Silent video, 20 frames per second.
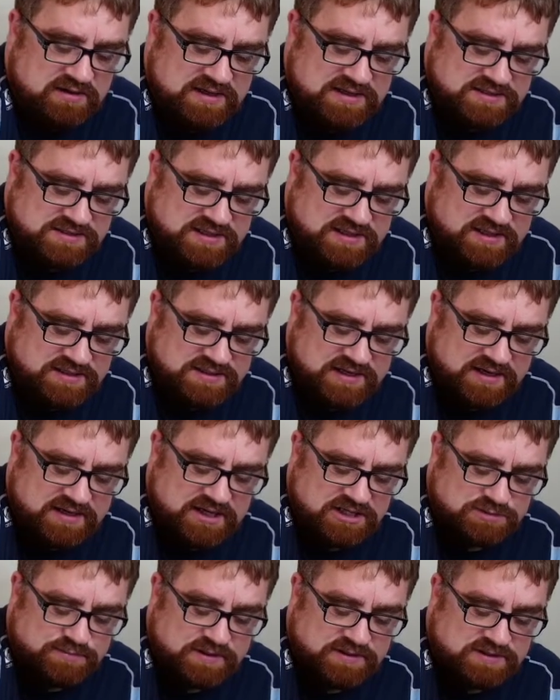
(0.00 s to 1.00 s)
Let's say you take an
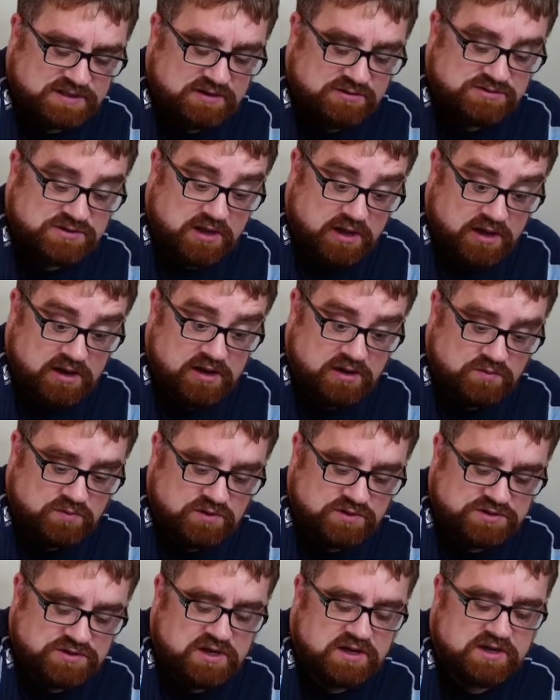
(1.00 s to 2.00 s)
aspect host, and I
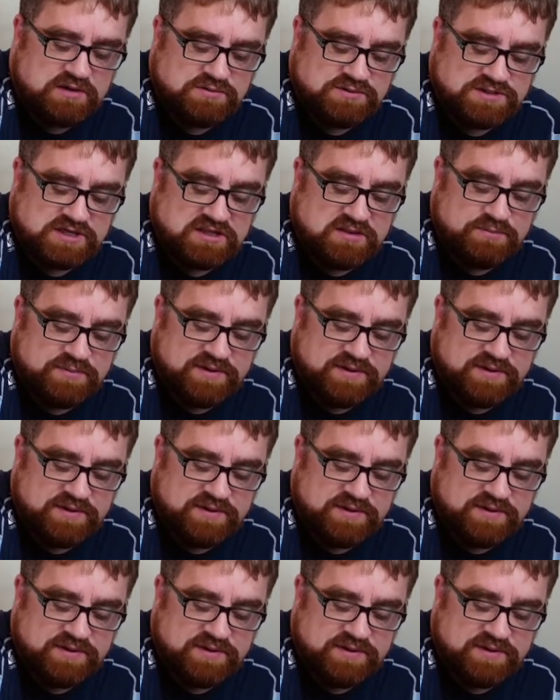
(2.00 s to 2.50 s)
would take the